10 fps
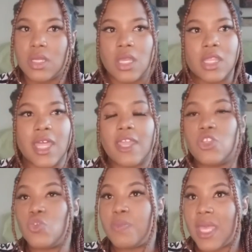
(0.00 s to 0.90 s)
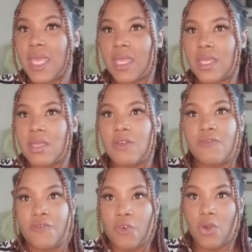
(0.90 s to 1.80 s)
that you pay
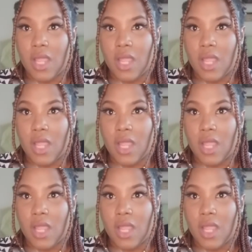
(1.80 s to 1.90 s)
for